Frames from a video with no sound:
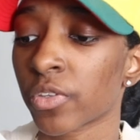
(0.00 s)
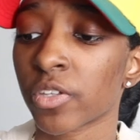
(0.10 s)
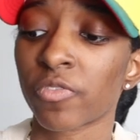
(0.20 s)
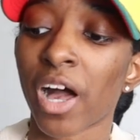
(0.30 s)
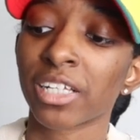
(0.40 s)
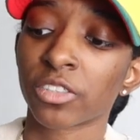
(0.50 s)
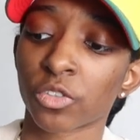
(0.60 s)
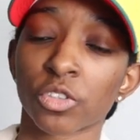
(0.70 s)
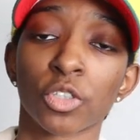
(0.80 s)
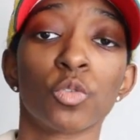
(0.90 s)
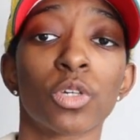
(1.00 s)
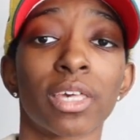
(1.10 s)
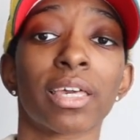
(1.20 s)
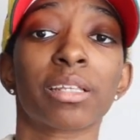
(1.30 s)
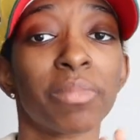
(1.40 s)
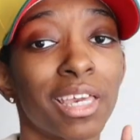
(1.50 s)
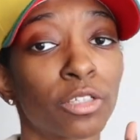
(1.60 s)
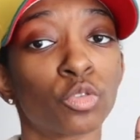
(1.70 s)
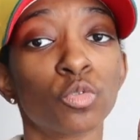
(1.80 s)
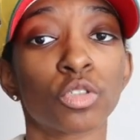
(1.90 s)
for the visor, so you can make
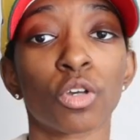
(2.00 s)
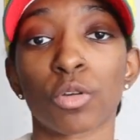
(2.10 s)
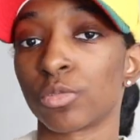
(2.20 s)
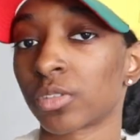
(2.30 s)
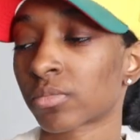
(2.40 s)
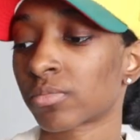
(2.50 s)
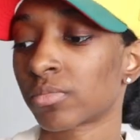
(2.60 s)
2 tones.